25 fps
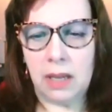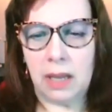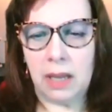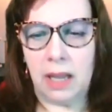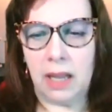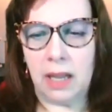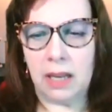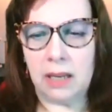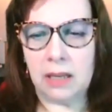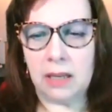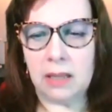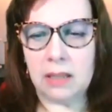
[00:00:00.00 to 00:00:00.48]

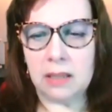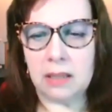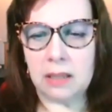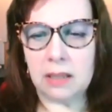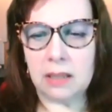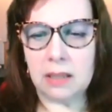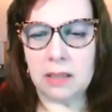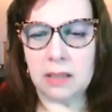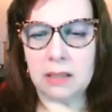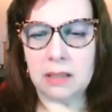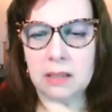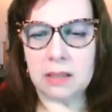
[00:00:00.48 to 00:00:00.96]
And
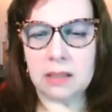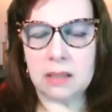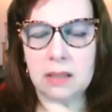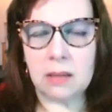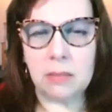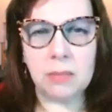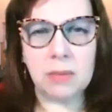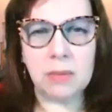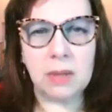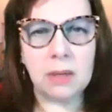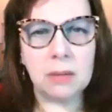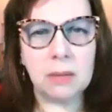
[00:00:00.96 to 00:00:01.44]

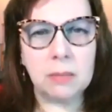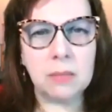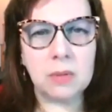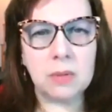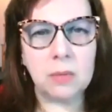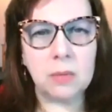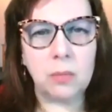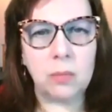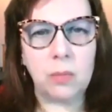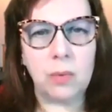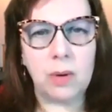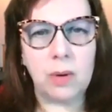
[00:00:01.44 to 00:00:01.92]
sometimes
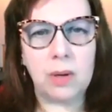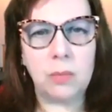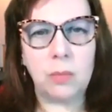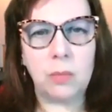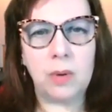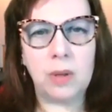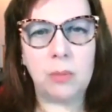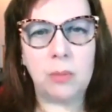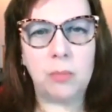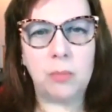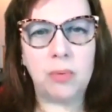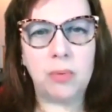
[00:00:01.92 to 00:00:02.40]
when
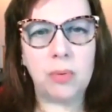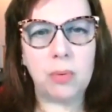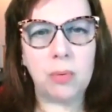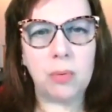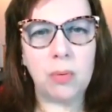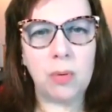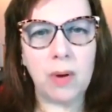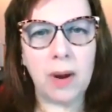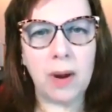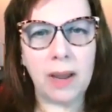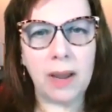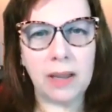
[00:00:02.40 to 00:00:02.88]
we
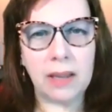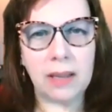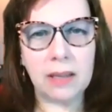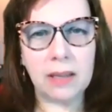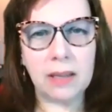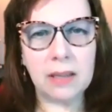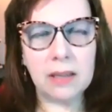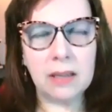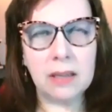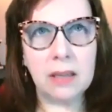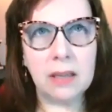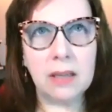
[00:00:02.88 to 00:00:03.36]
pray,
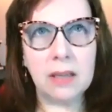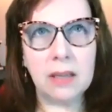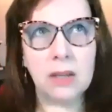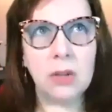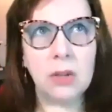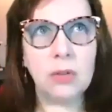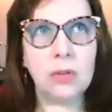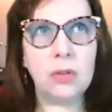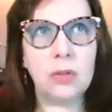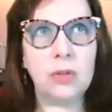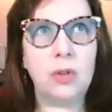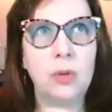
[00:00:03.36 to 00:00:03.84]

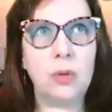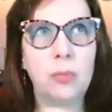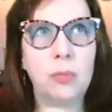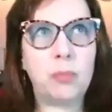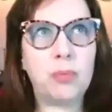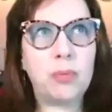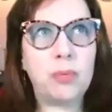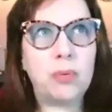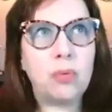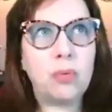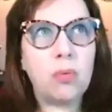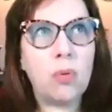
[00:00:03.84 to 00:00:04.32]
the
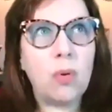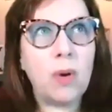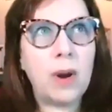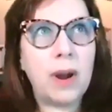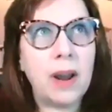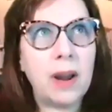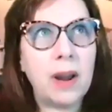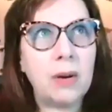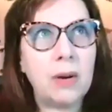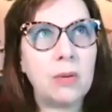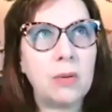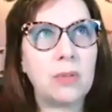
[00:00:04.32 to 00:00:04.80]

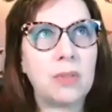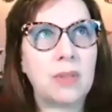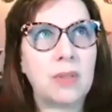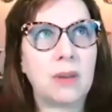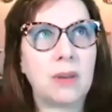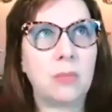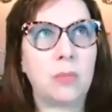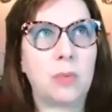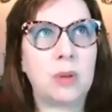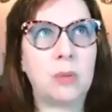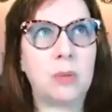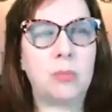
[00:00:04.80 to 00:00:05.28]
prayer that
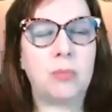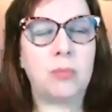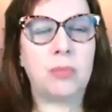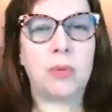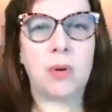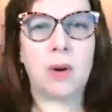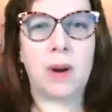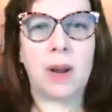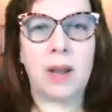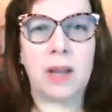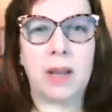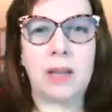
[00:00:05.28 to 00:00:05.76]
we
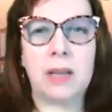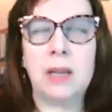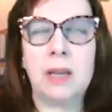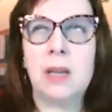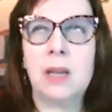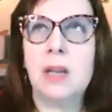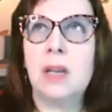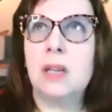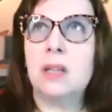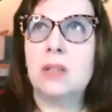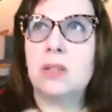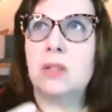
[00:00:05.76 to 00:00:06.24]
pray
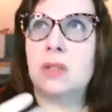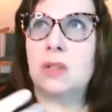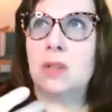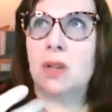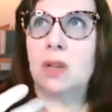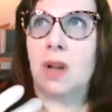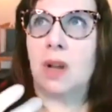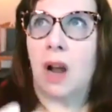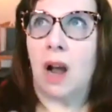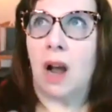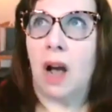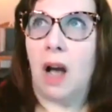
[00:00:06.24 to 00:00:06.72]
to
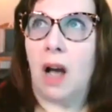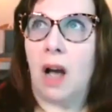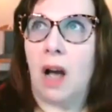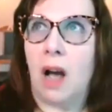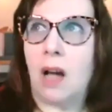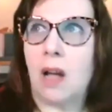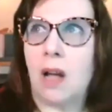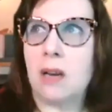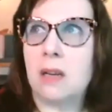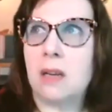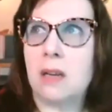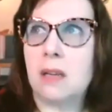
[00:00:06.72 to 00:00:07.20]

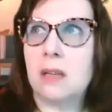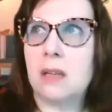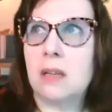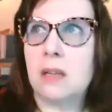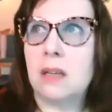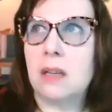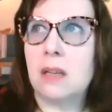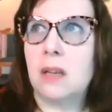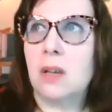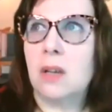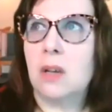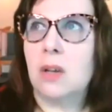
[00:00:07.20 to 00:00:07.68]
God,
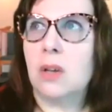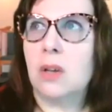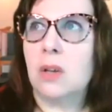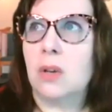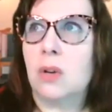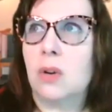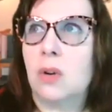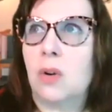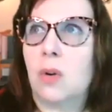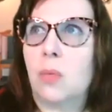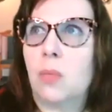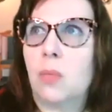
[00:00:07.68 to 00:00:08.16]

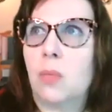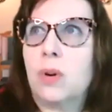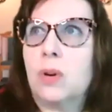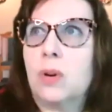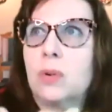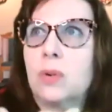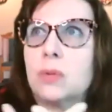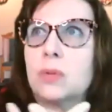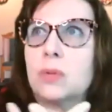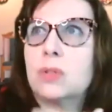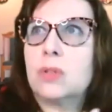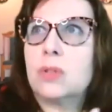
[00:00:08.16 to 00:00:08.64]
you know,
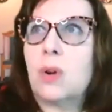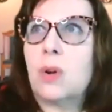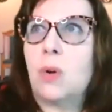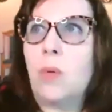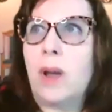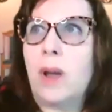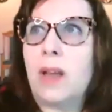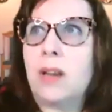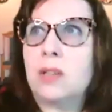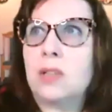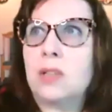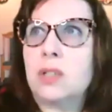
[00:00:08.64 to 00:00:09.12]
we're so
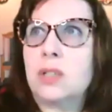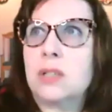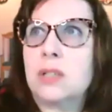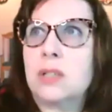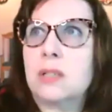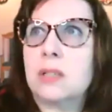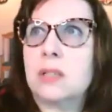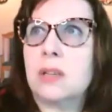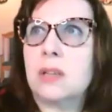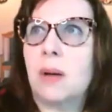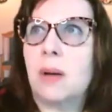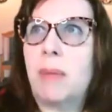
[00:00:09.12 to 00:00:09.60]

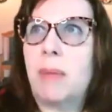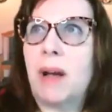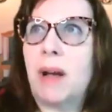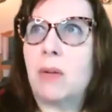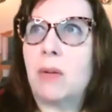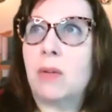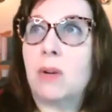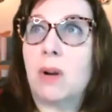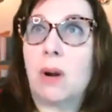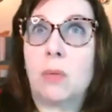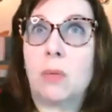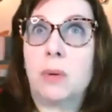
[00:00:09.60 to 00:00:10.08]
anxious
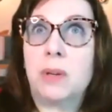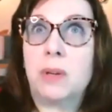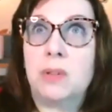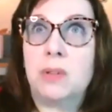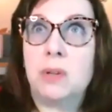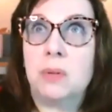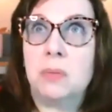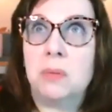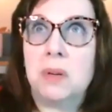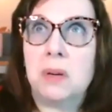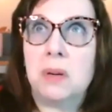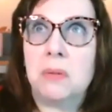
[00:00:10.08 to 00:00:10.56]
about, are we
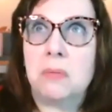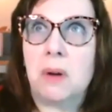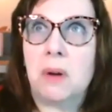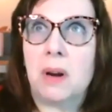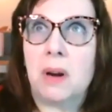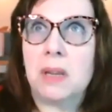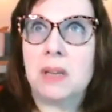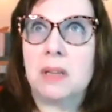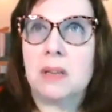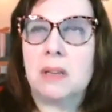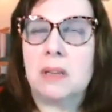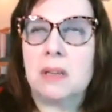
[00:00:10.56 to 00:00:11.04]
doing it
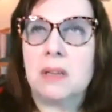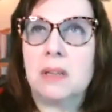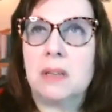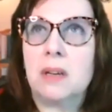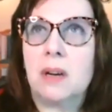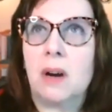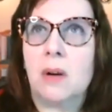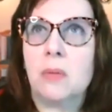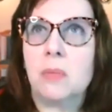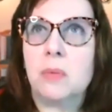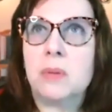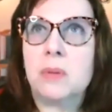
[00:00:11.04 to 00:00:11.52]
right?
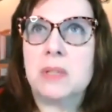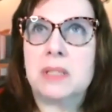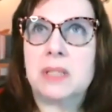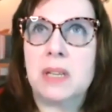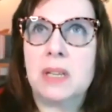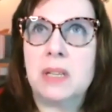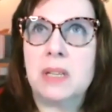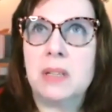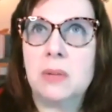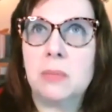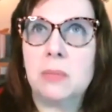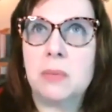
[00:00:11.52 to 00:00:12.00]
Are we
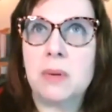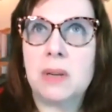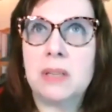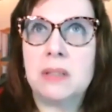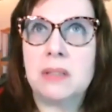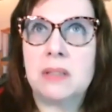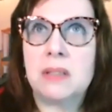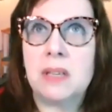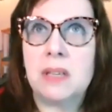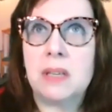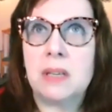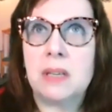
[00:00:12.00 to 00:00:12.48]
saying the right
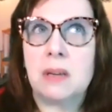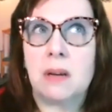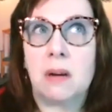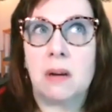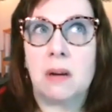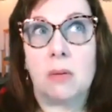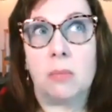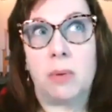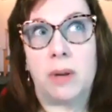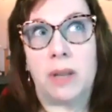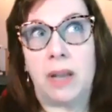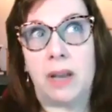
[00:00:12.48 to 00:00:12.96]
thing?
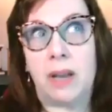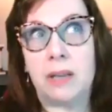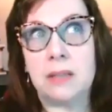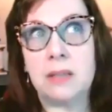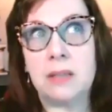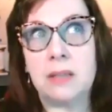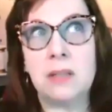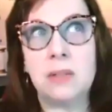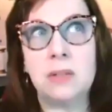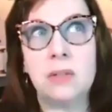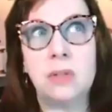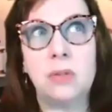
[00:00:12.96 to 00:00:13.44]
Are we
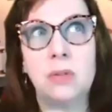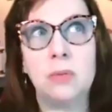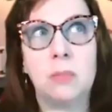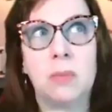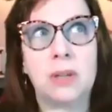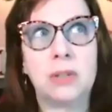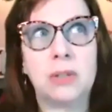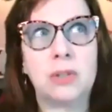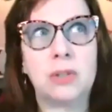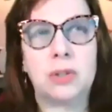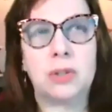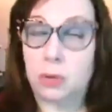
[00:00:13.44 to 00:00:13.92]
asking too
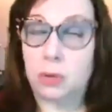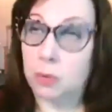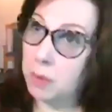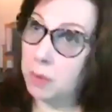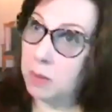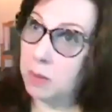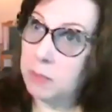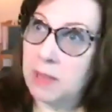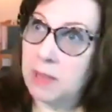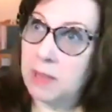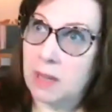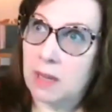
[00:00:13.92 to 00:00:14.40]
much? Should
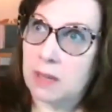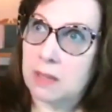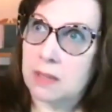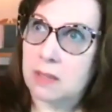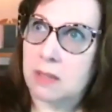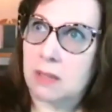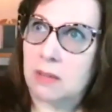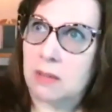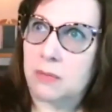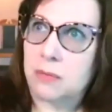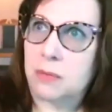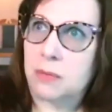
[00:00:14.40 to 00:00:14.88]
we be
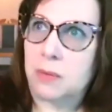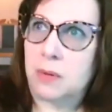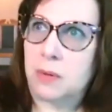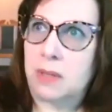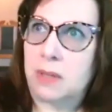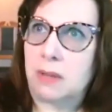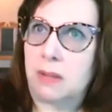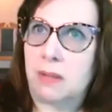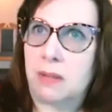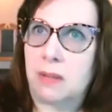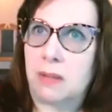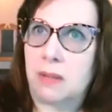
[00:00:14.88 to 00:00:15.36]
asking for
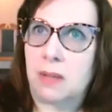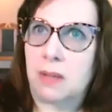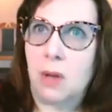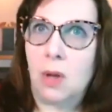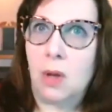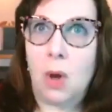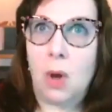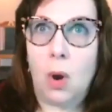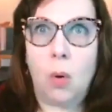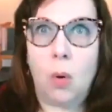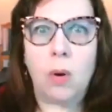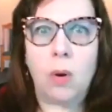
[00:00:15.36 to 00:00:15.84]
anything?
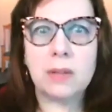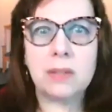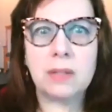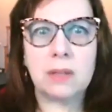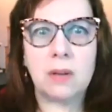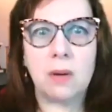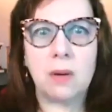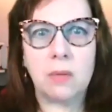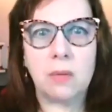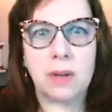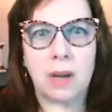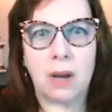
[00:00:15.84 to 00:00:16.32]
What's
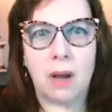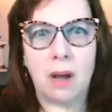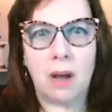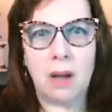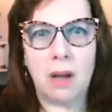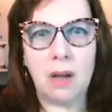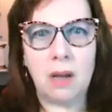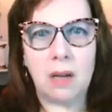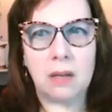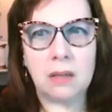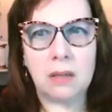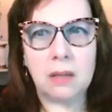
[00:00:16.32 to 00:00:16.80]
going
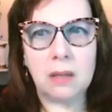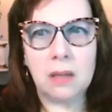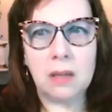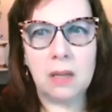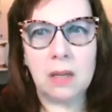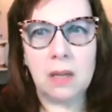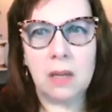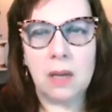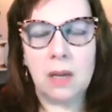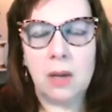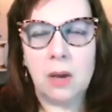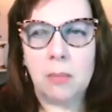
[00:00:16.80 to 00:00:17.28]
on?
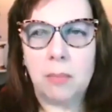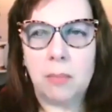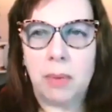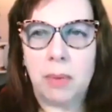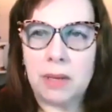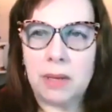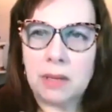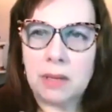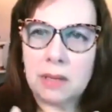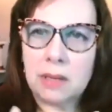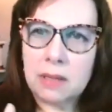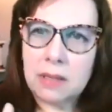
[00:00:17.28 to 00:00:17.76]

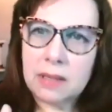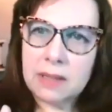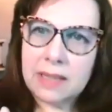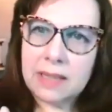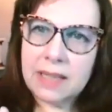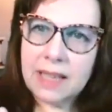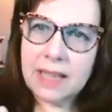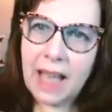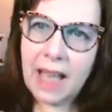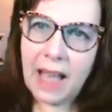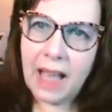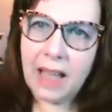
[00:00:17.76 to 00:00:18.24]
But
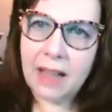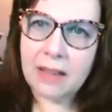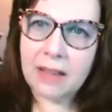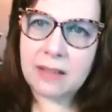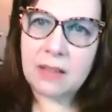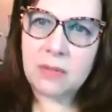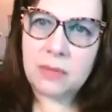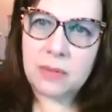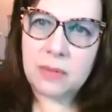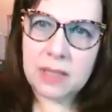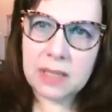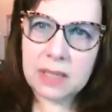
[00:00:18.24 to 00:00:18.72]
the act
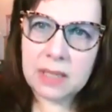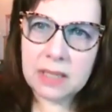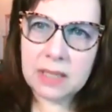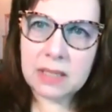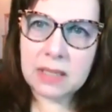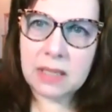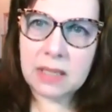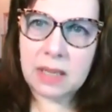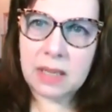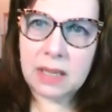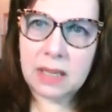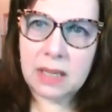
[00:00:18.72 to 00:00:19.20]
of
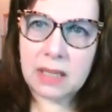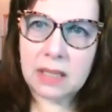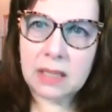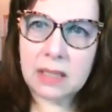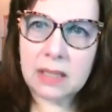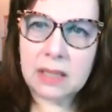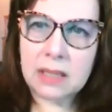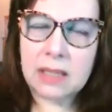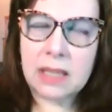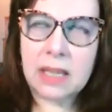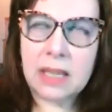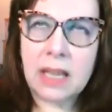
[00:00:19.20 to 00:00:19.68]
listening
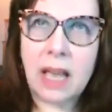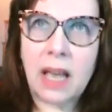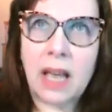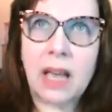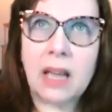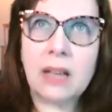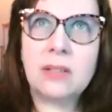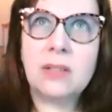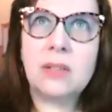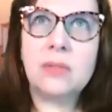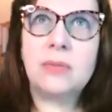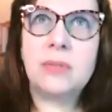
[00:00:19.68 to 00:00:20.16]

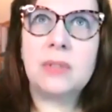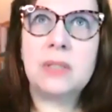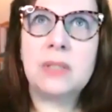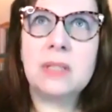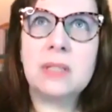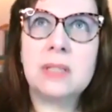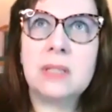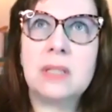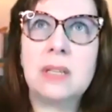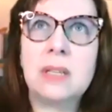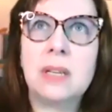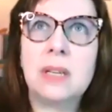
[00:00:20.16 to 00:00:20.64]

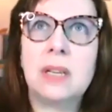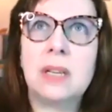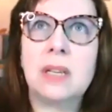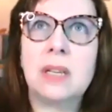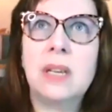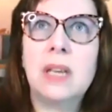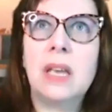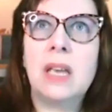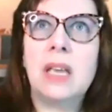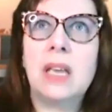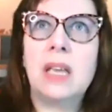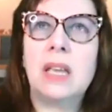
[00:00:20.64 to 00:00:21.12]

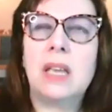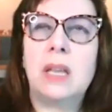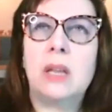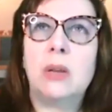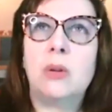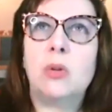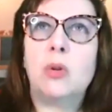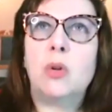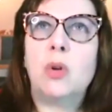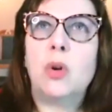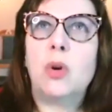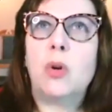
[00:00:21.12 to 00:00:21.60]

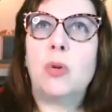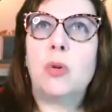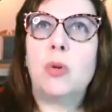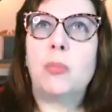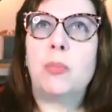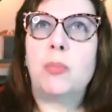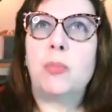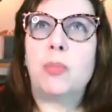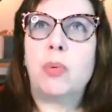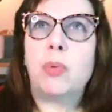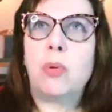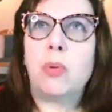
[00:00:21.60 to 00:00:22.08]
in
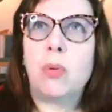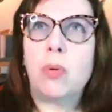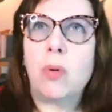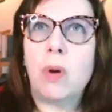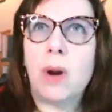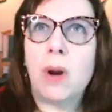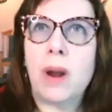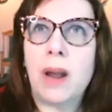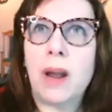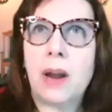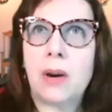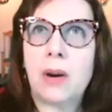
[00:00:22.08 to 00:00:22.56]

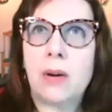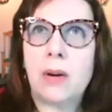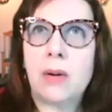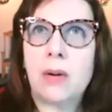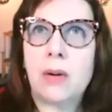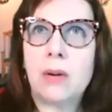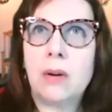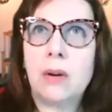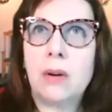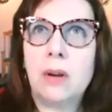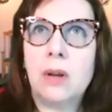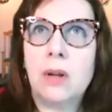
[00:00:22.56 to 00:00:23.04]
prayer,
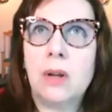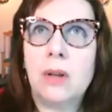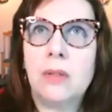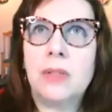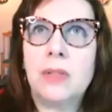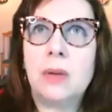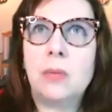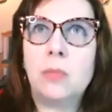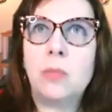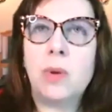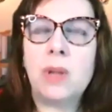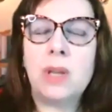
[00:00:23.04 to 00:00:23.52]

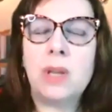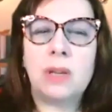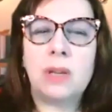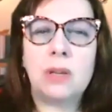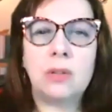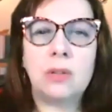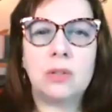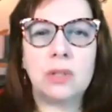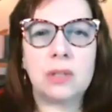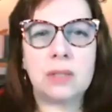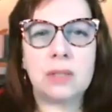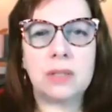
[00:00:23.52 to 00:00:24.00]
that we can
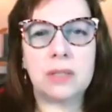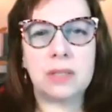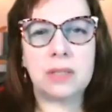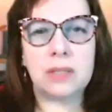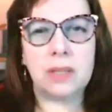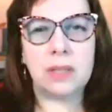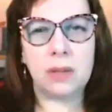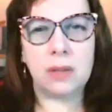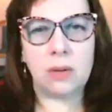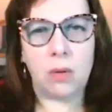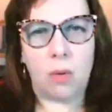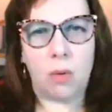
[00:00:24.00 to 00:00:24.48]
just
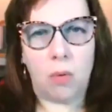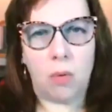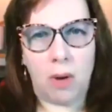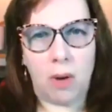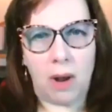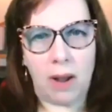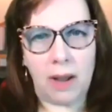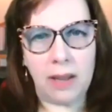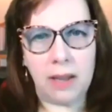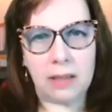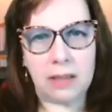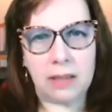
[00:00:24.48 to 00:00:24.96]
sit
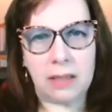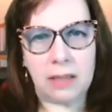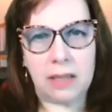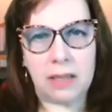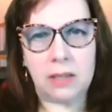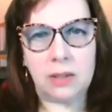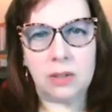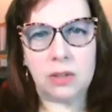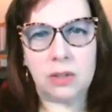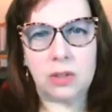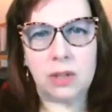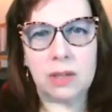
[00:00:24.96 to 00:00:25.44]
quietly
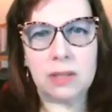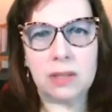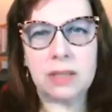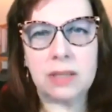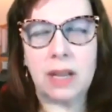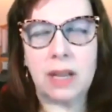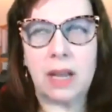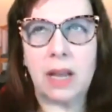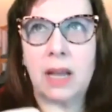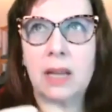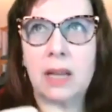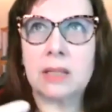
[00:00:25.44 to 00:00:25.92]
and just
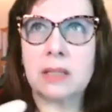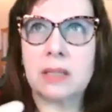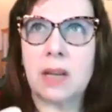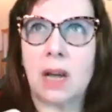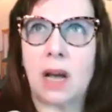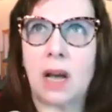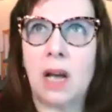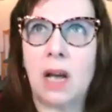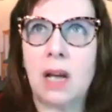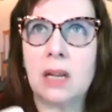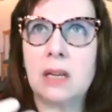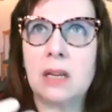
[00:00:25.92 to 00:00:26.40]
ask
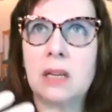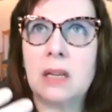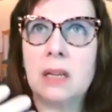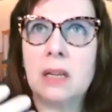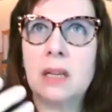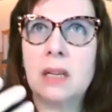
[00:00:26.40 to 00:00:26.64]
God,